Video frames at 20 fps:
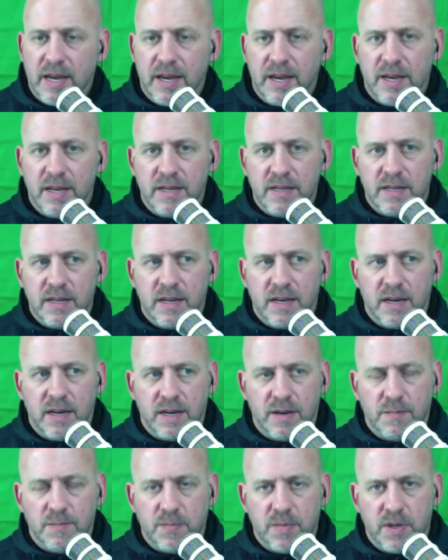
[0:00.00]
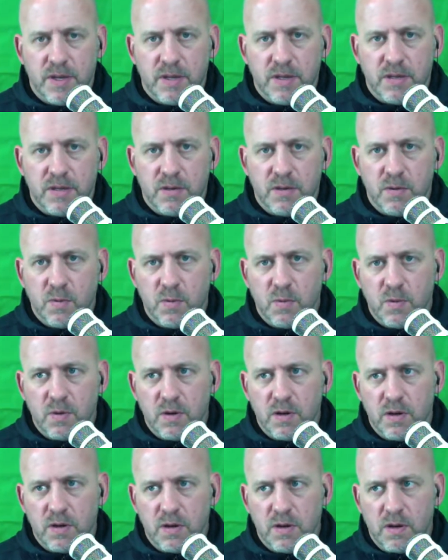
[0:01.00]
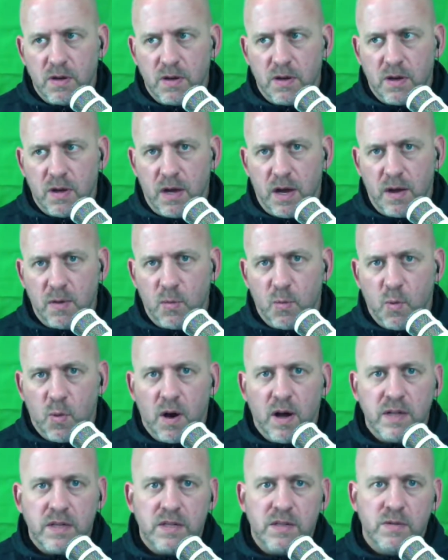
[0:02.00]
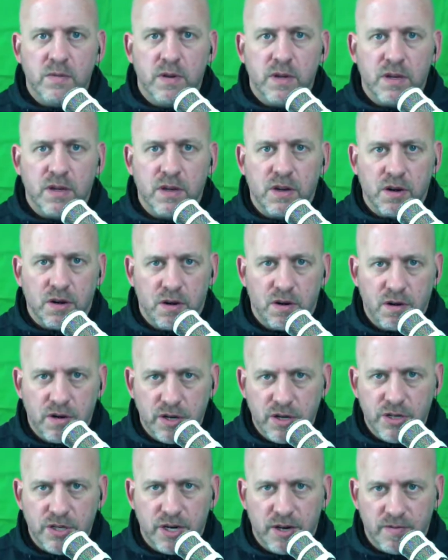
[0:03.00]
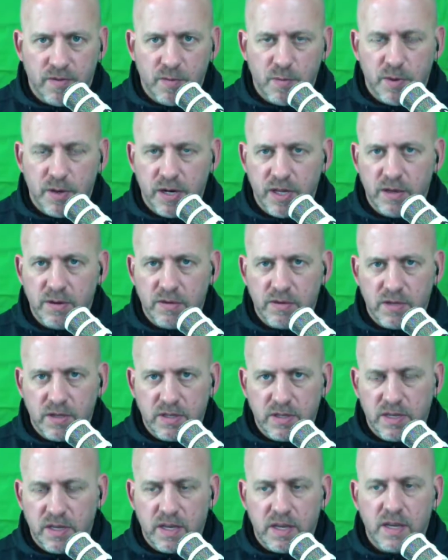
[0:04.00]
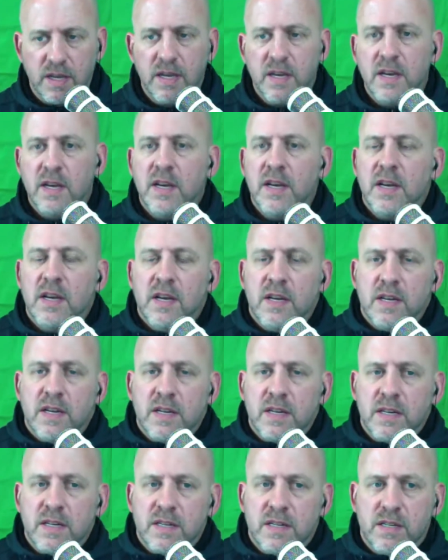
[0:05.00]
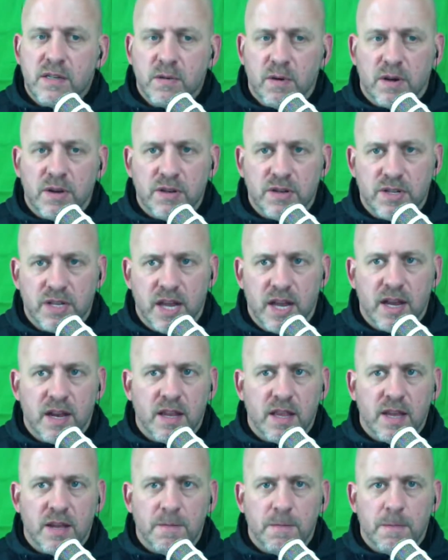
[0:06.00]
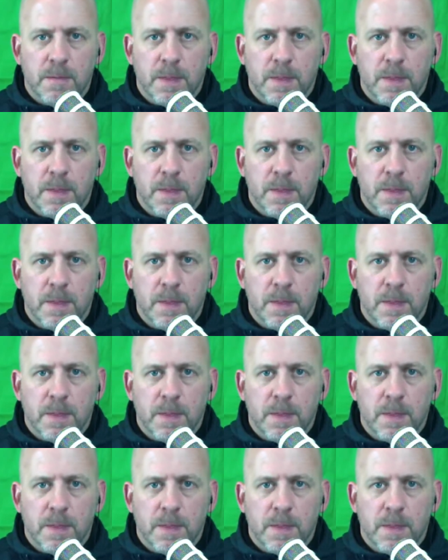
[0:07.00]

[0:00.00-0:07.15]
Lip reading: And so I want to encourage everybody who's listening to understand that